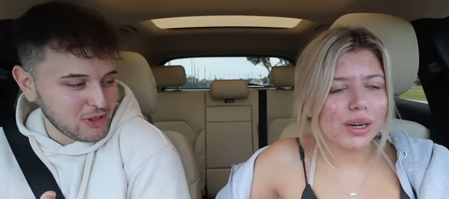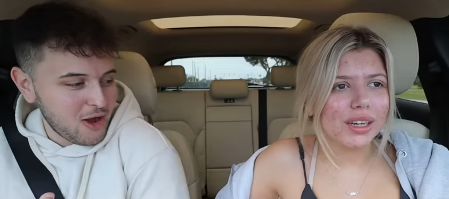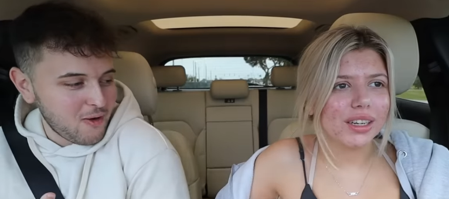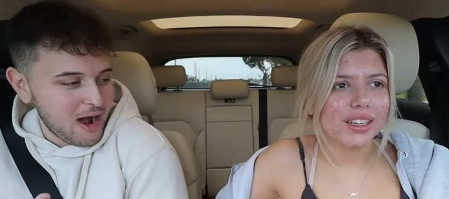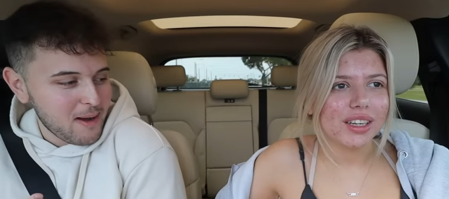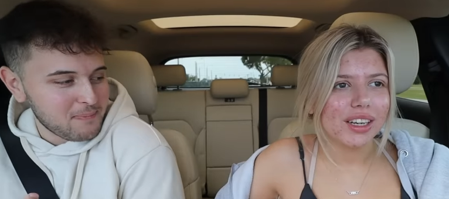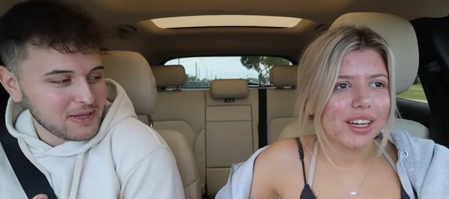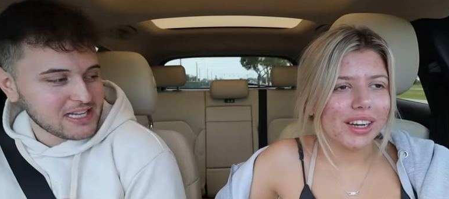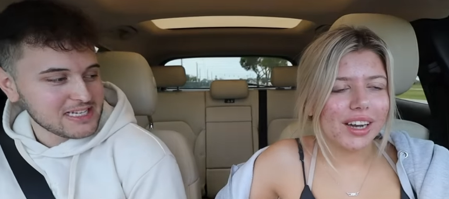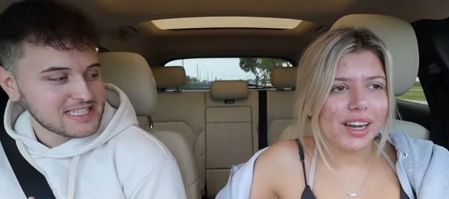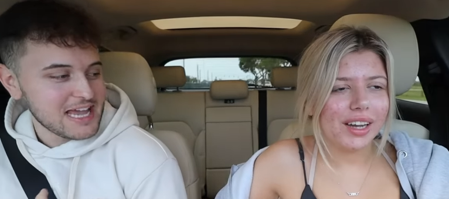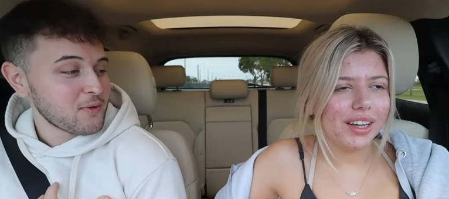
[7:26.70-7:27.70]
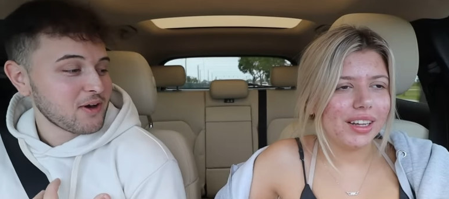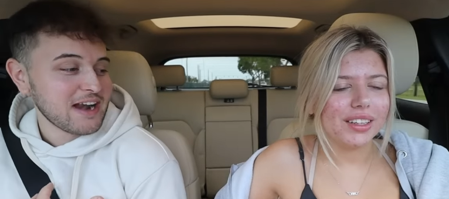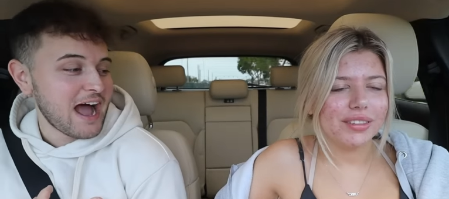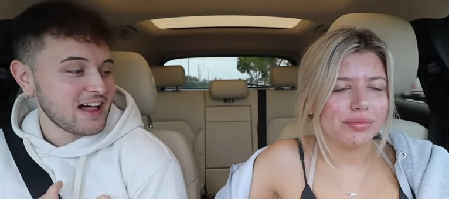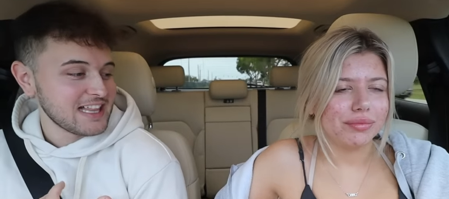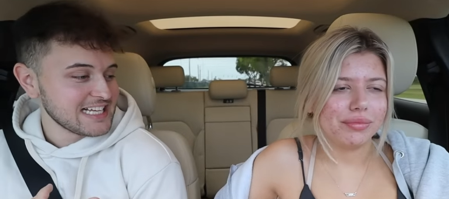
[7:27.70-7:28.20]
Speaker 1: blow up? Because they were
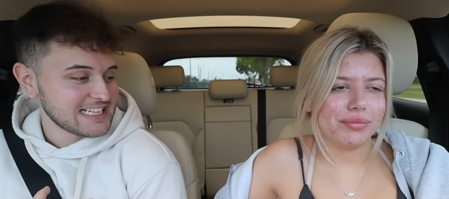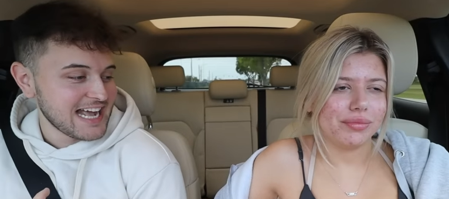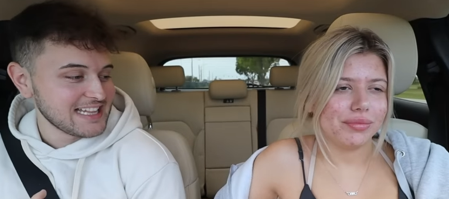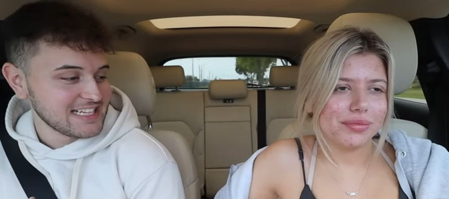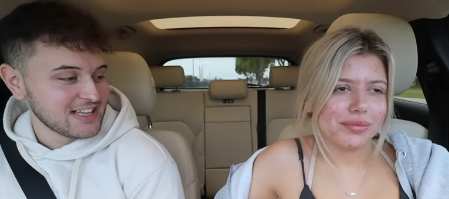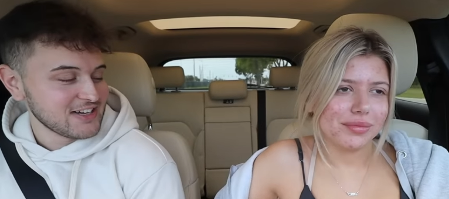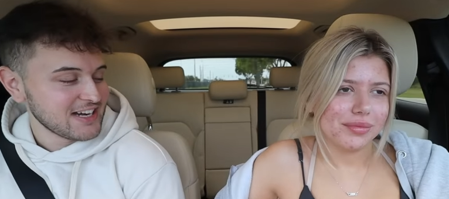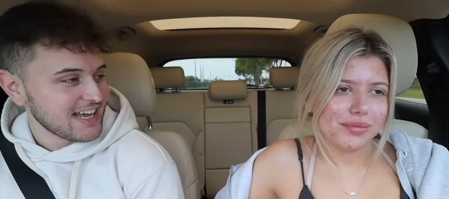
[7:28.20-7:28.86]
not like that the other